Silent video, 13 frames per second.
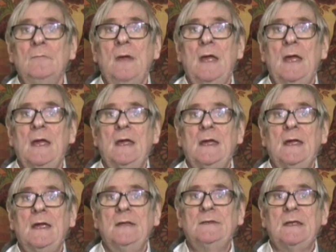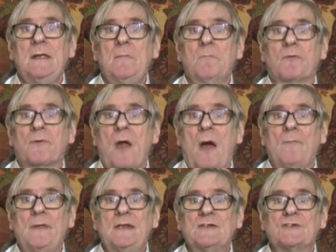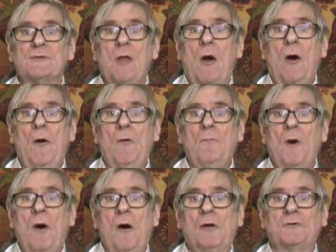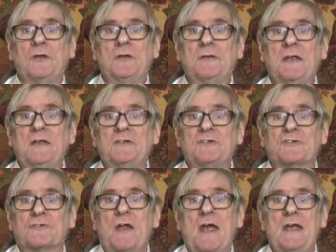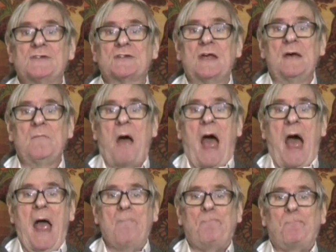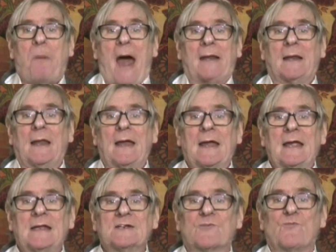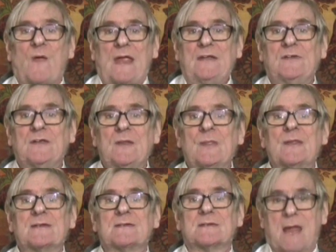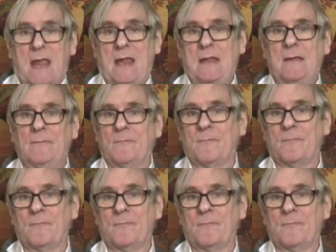made him promise no more to disgrace her by paddling his feet in the sea.